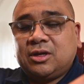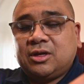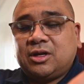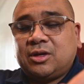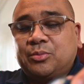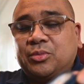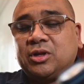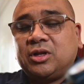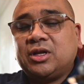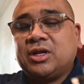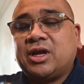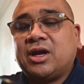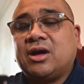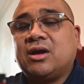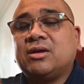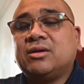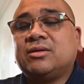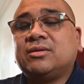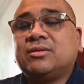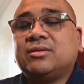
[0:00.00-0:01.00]
and pull it
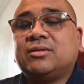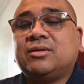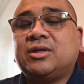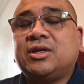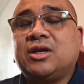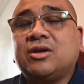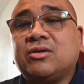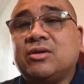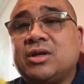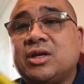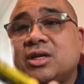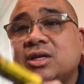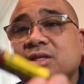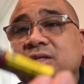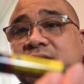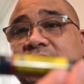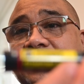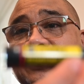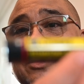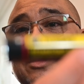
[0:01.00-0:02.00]
out, here it
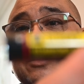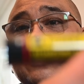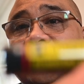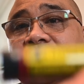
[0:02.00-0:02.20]
is.